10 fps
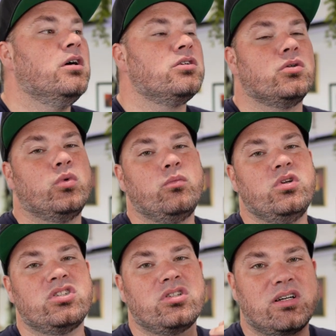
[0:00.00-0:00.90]
So when
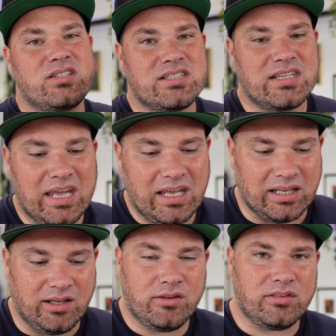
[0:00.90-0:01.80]
we start
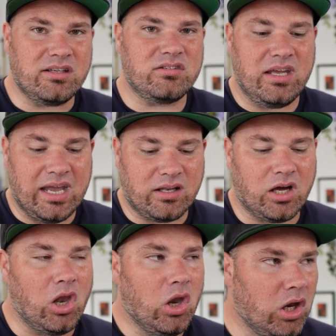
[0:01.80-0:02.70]
scaling, things get
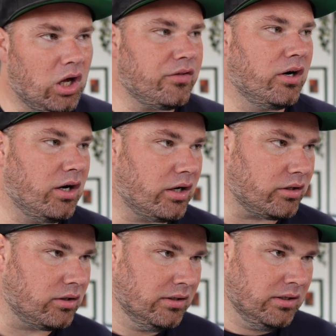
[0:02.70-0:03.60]
a lot
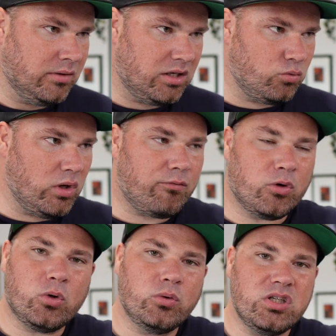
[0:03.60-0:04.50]
harder because we have
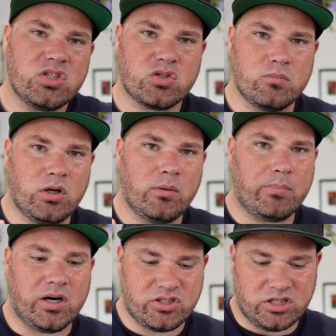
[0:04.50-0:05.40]
all these small
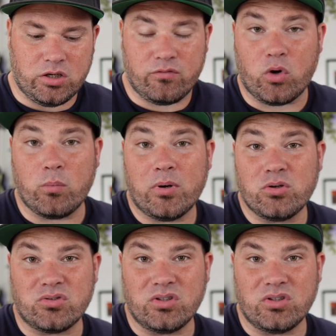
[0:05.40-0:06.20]
parts that you have to compose